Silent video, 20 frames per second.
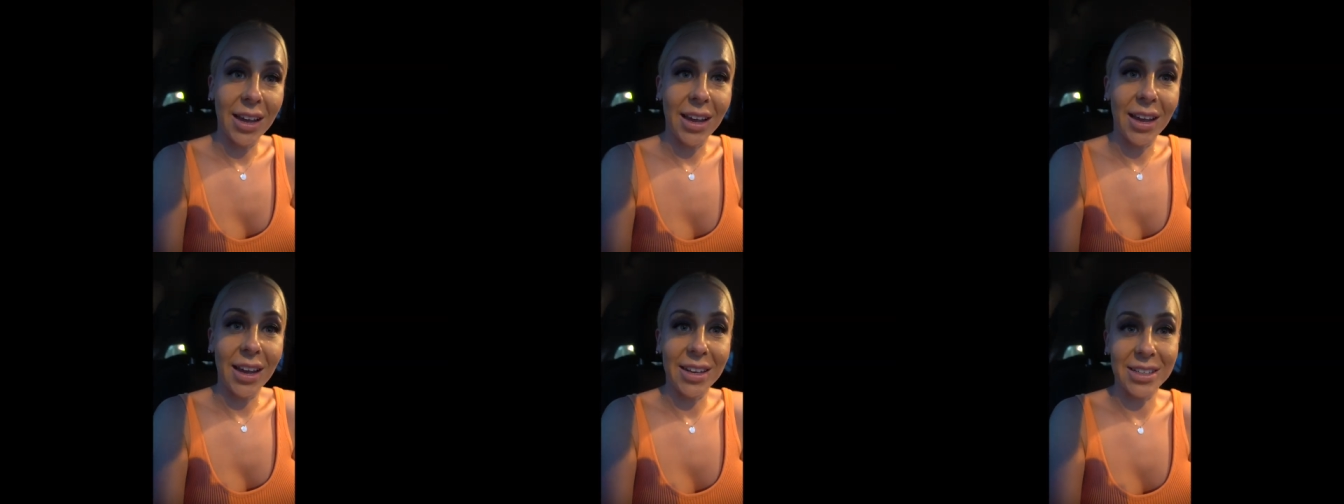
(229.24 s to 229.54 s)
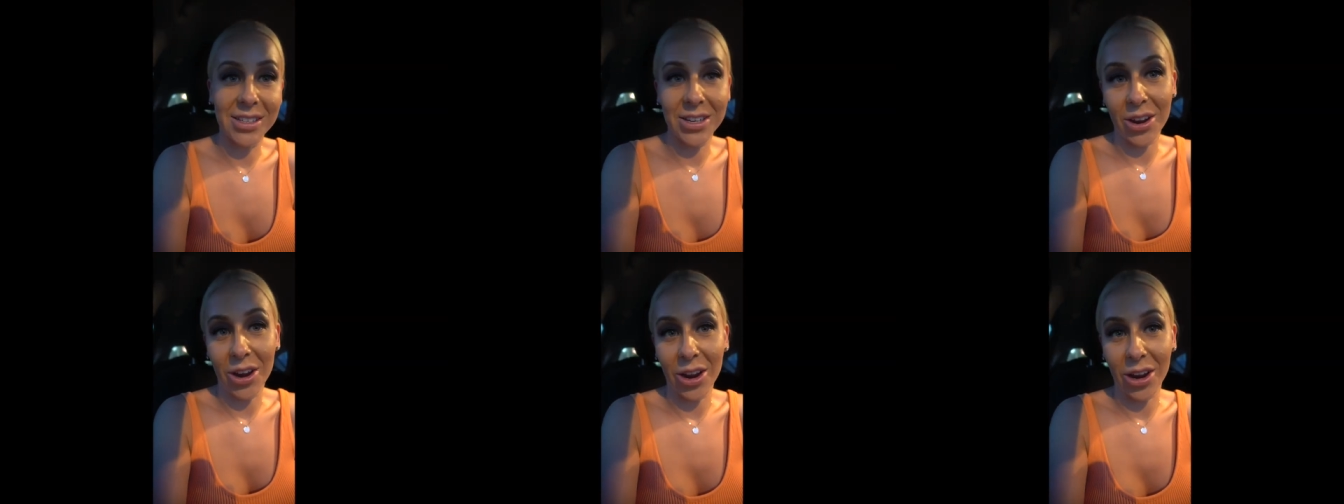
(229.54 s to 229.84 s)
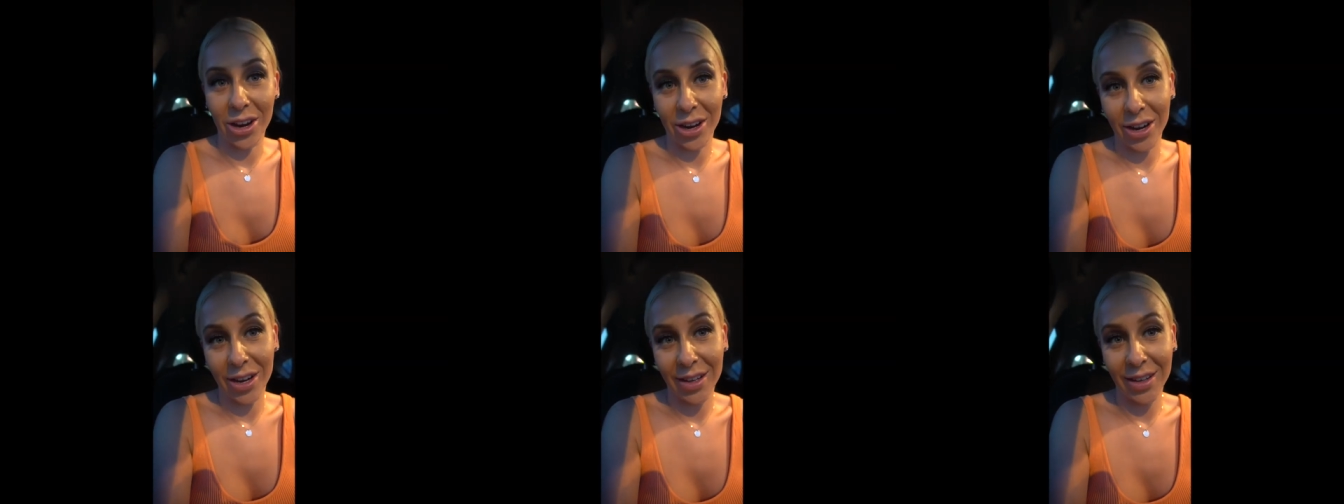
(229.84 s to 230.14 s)
it to
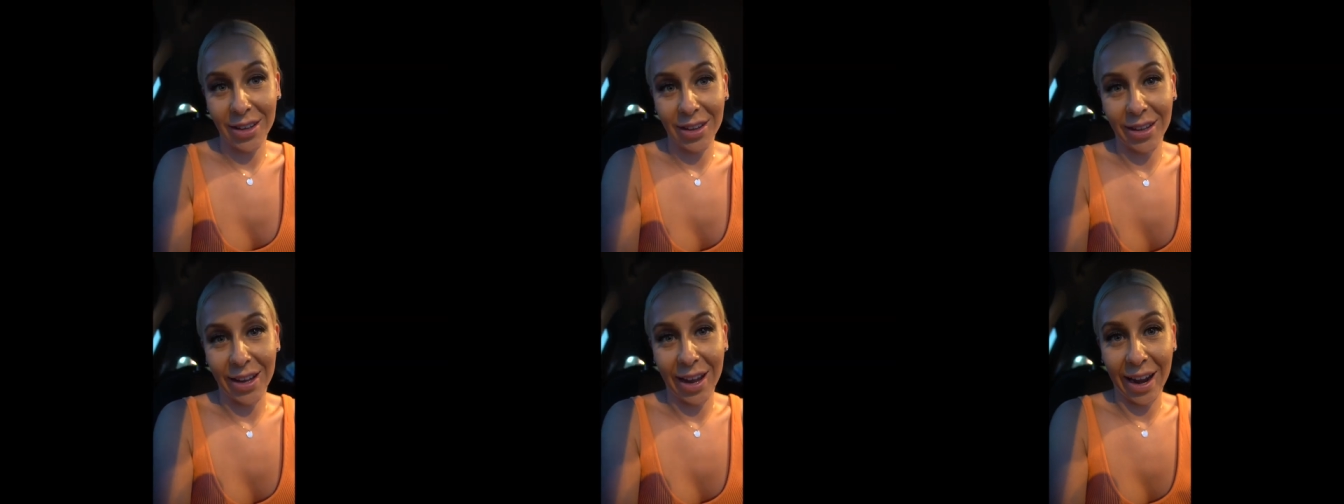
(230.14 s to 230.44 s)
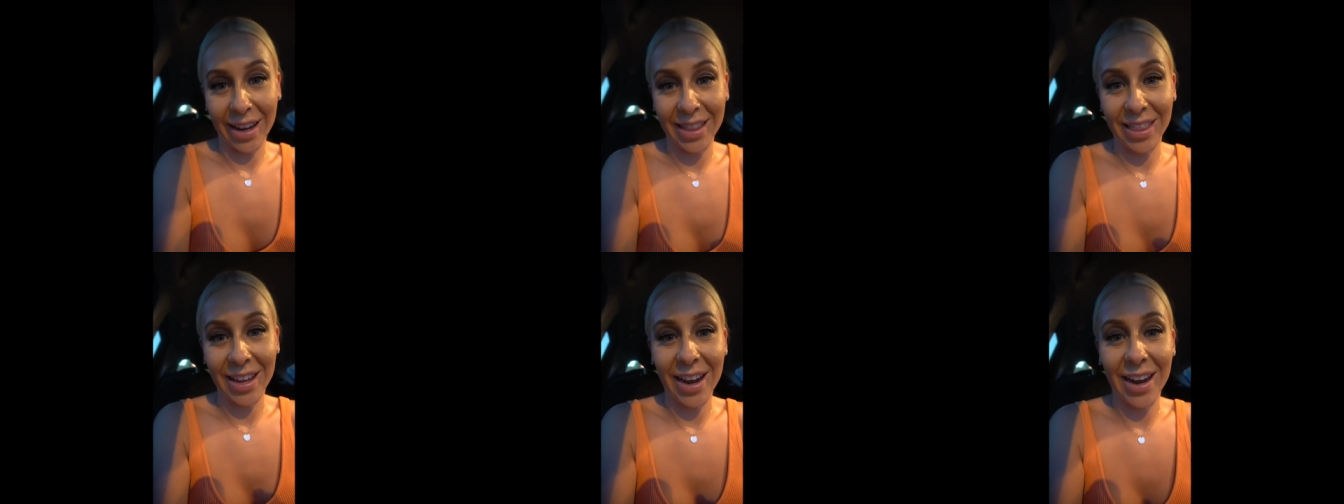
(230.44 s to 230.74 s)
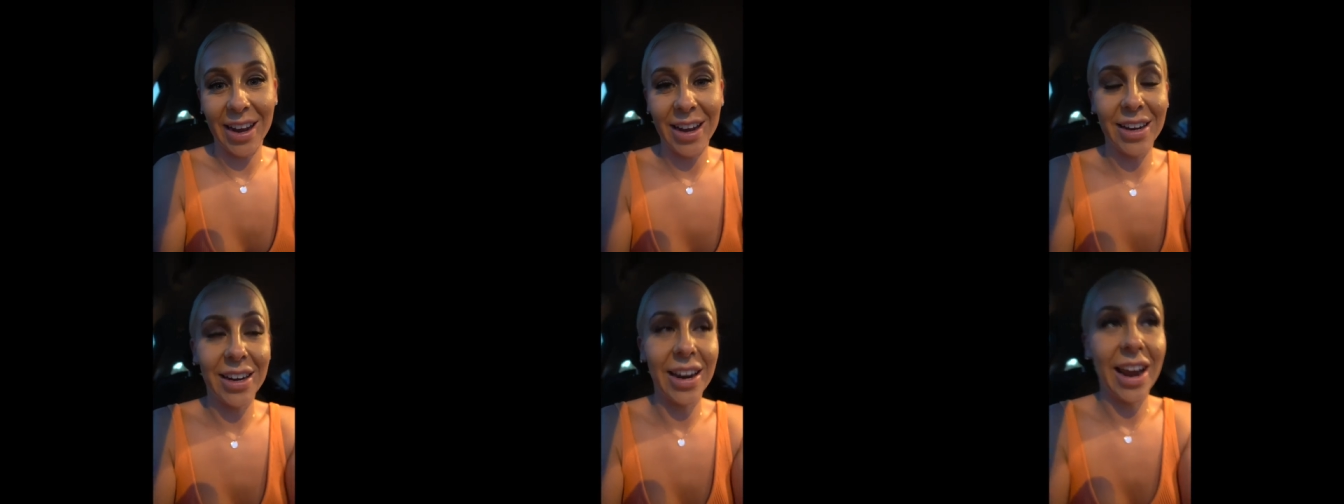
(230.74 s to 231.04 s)
hurt like
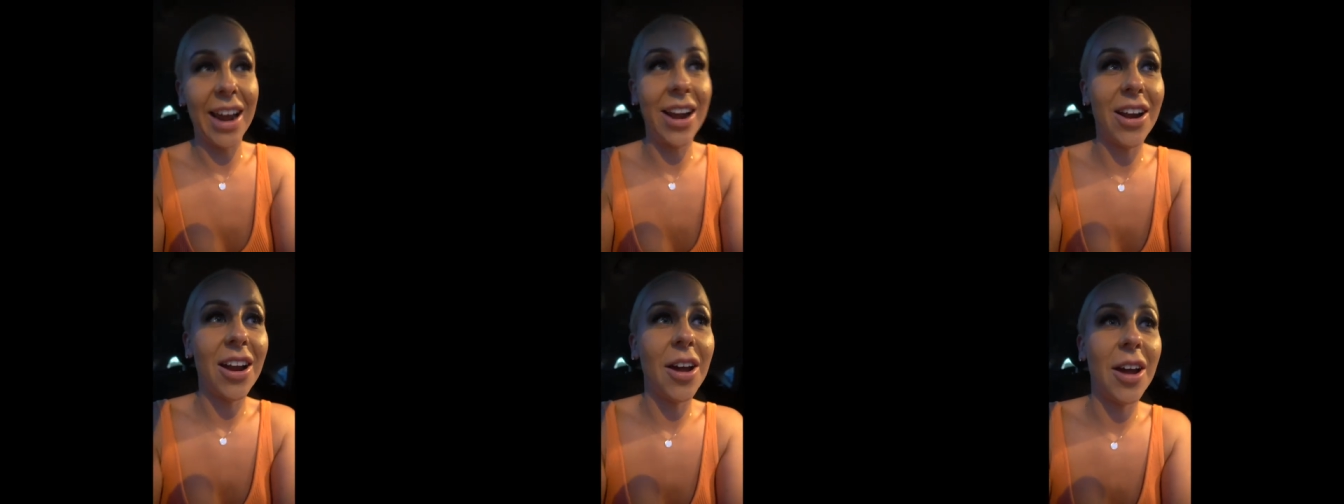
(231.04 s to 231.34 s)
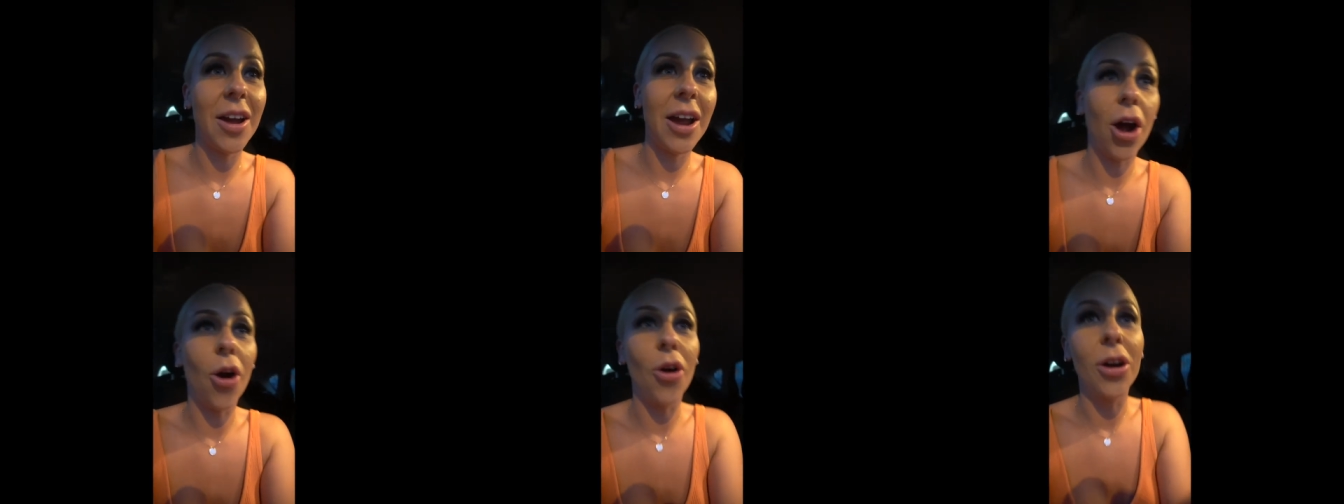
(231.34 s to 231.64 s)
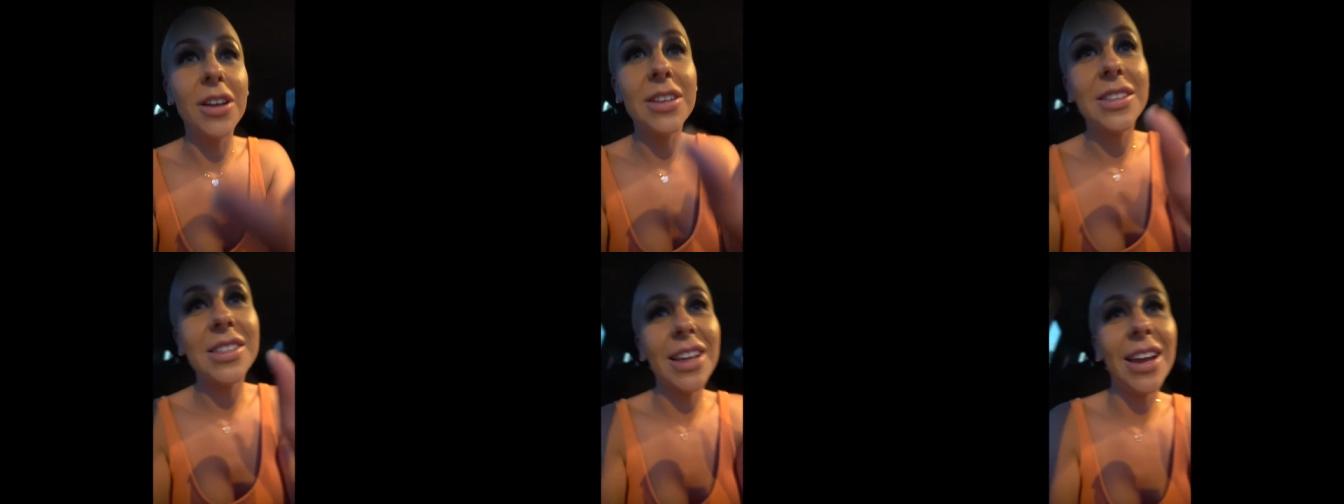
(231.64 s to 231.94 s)
that. And
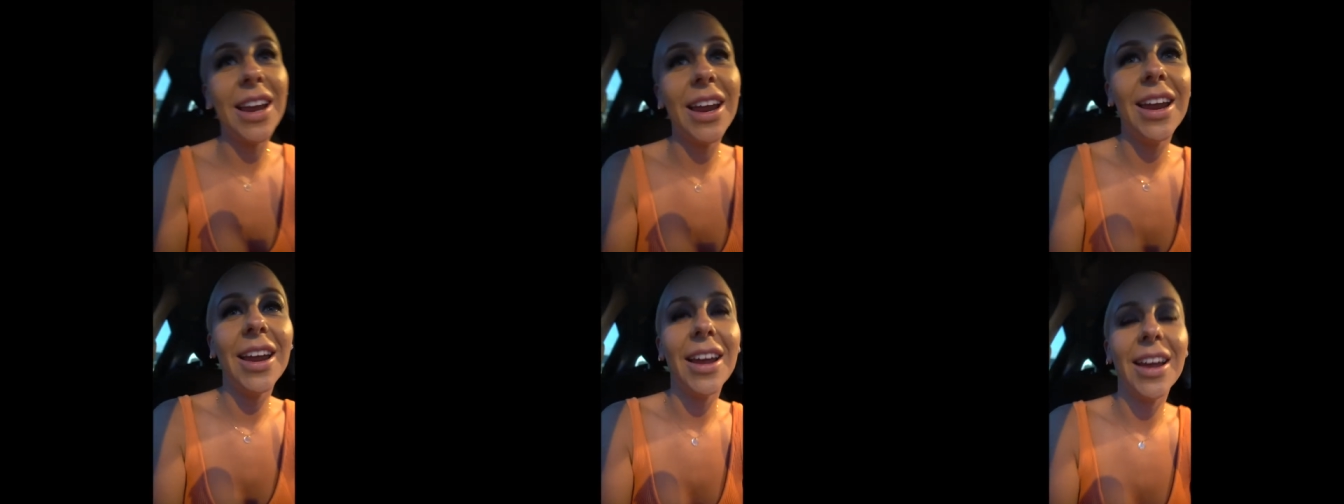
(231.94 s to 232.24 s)
honestly,